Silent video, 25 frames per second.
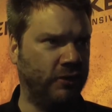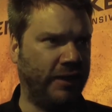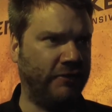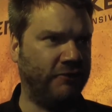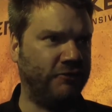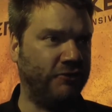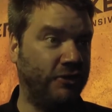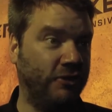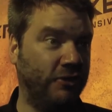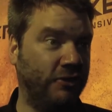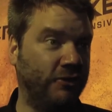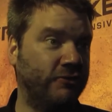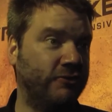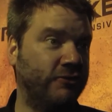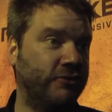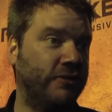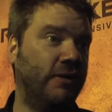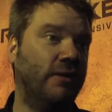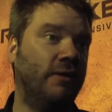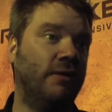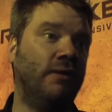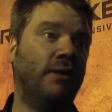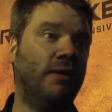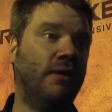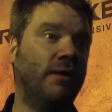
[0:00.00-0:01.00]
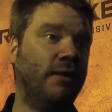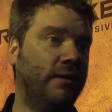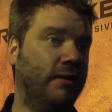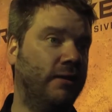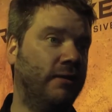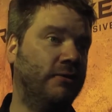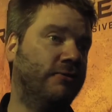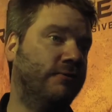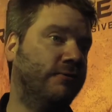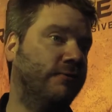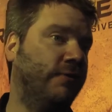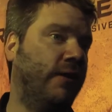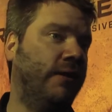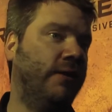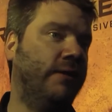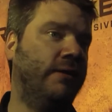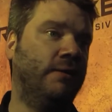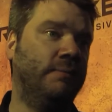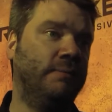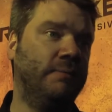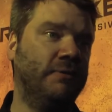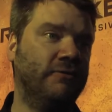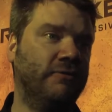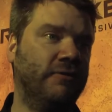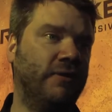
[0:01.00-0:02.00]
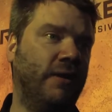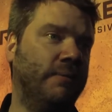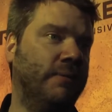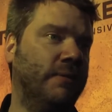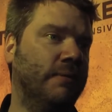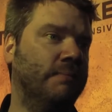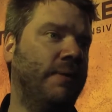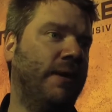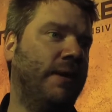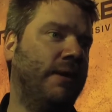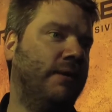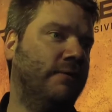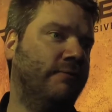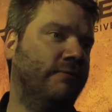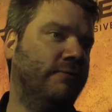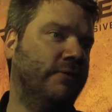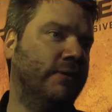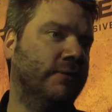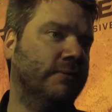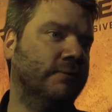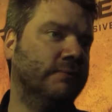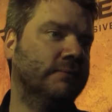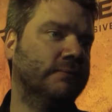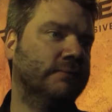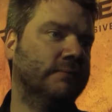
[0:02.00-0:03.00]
actually looks good, is fun, and it'll be the same competitively.